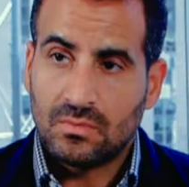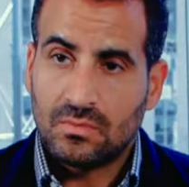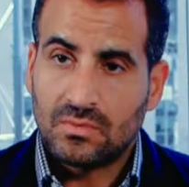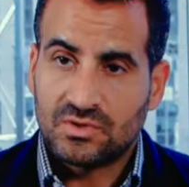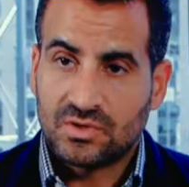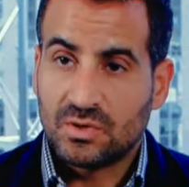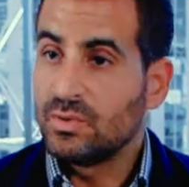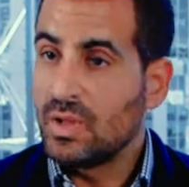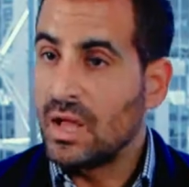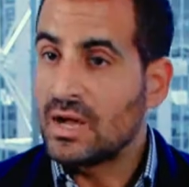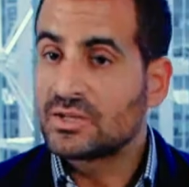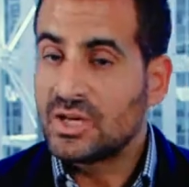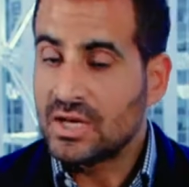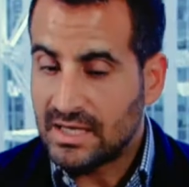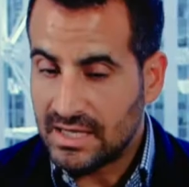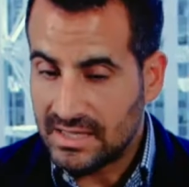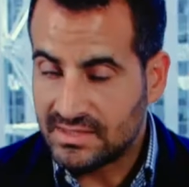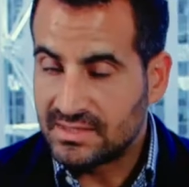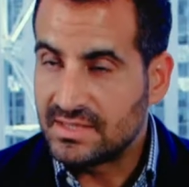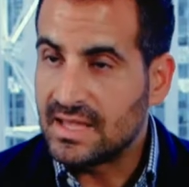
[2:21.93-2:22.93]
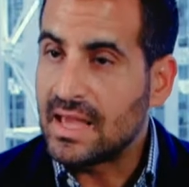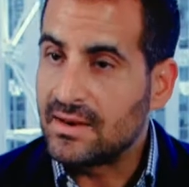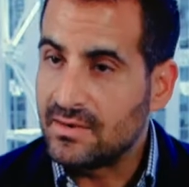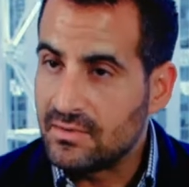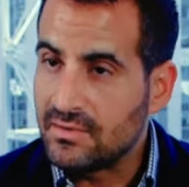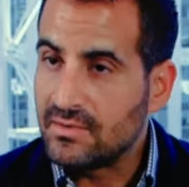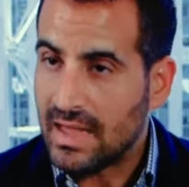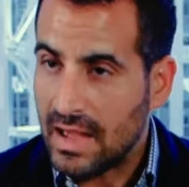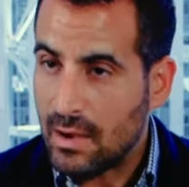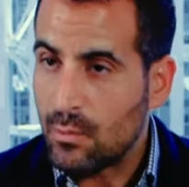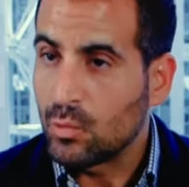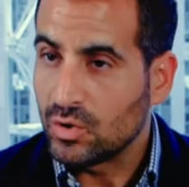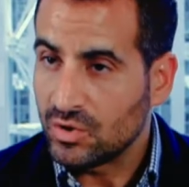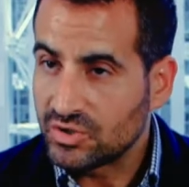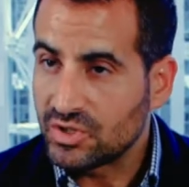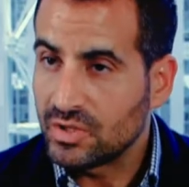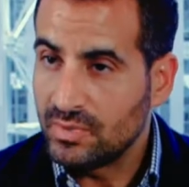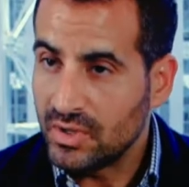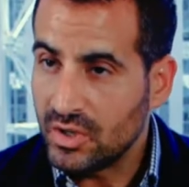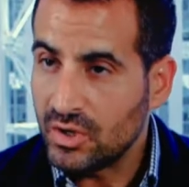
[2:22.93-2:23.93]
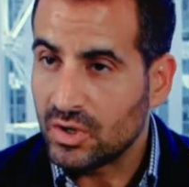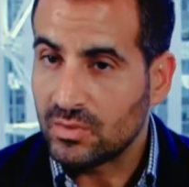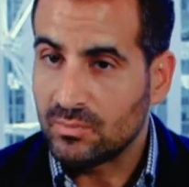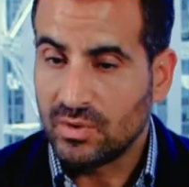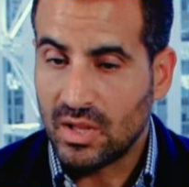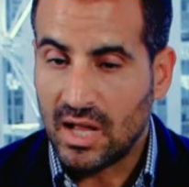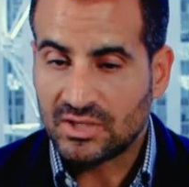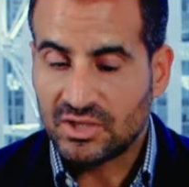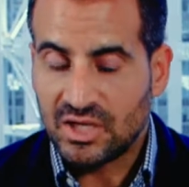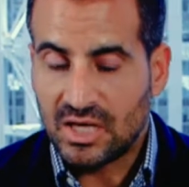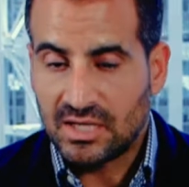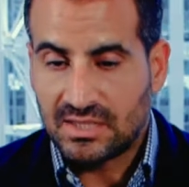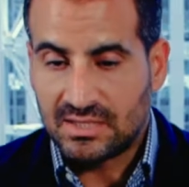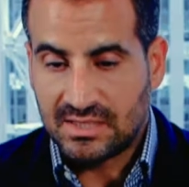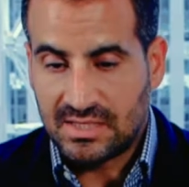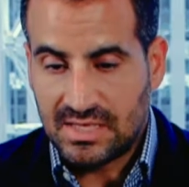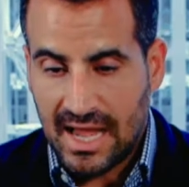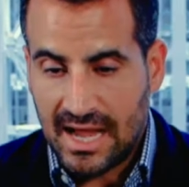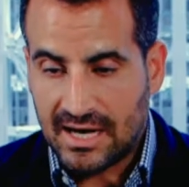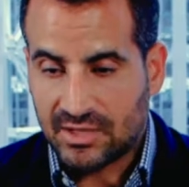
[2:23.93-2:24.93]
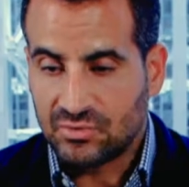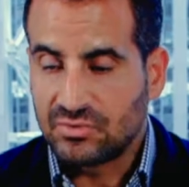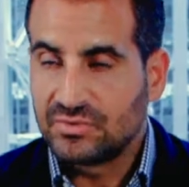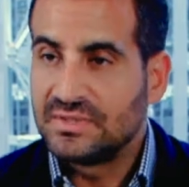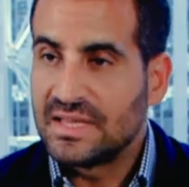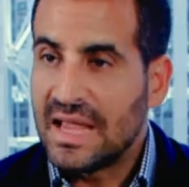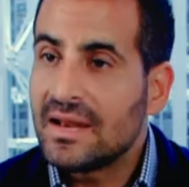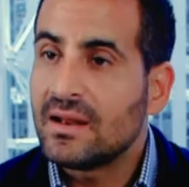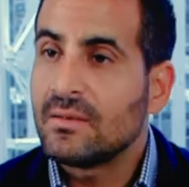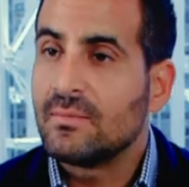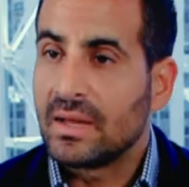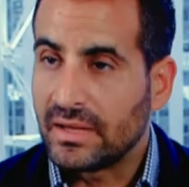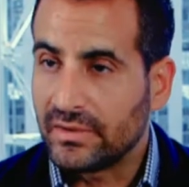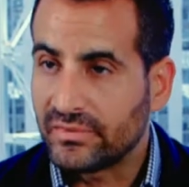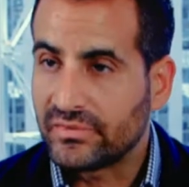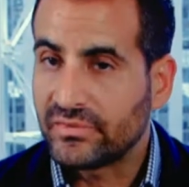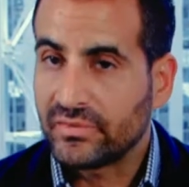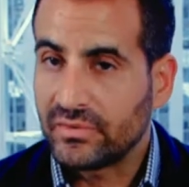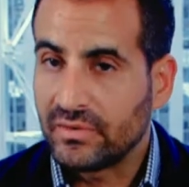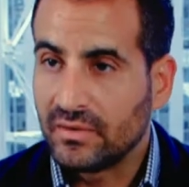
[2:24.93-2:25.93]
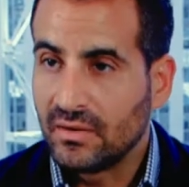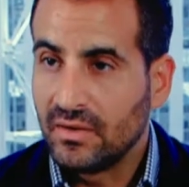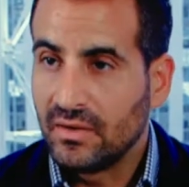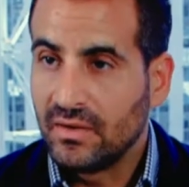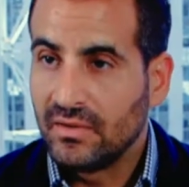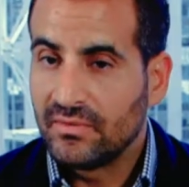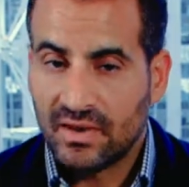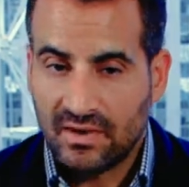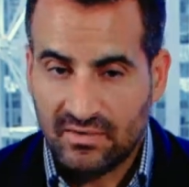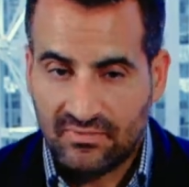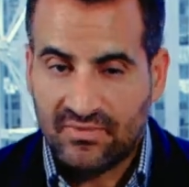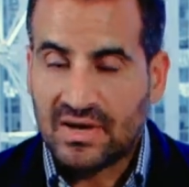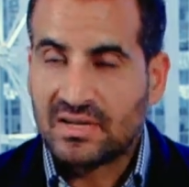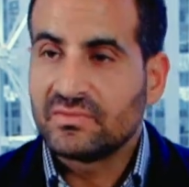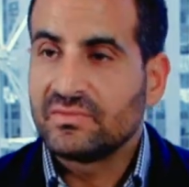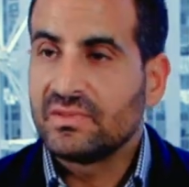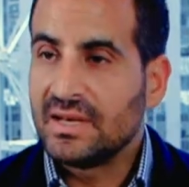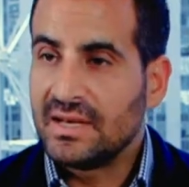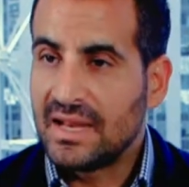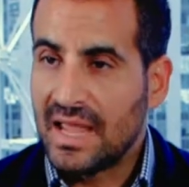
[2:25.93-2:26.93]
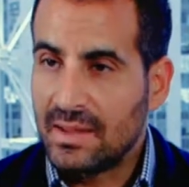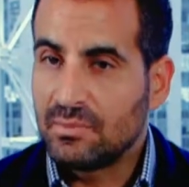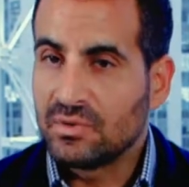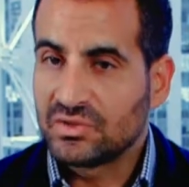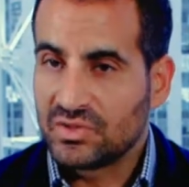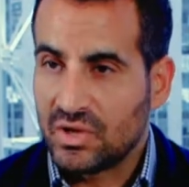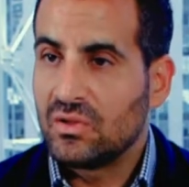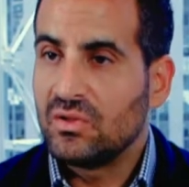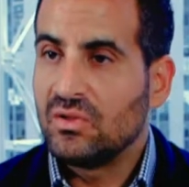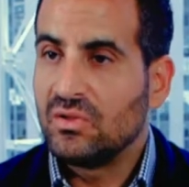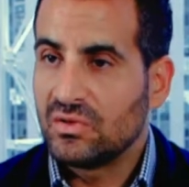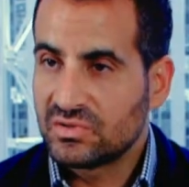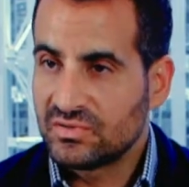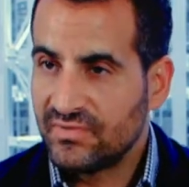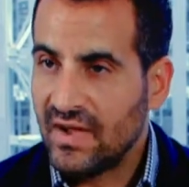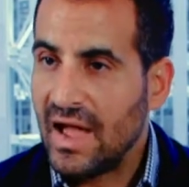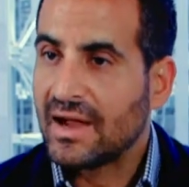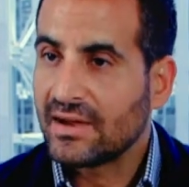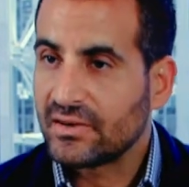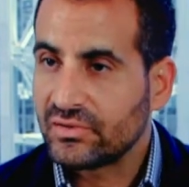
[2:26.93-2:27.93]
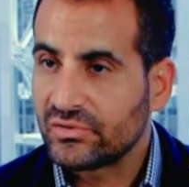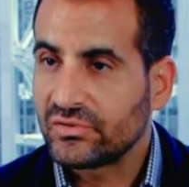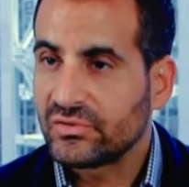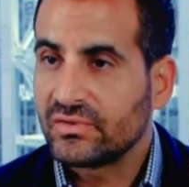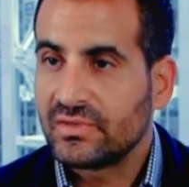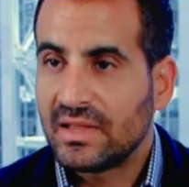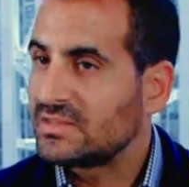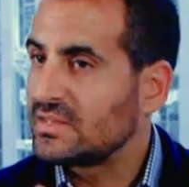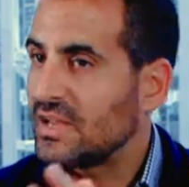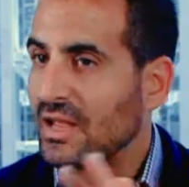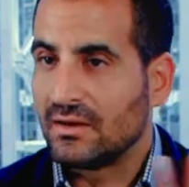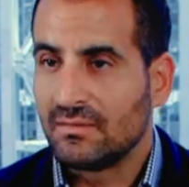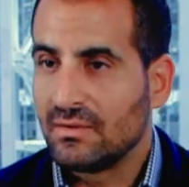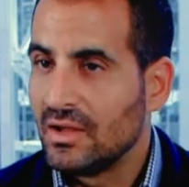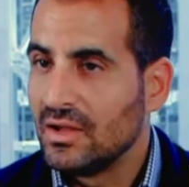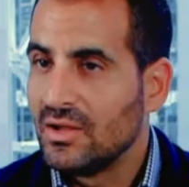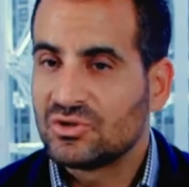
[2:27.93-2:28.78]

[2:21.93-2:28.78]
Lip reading: So blockchain is then that world computer. Blockchain is the actual database that effectively enables all of those facts. That's it.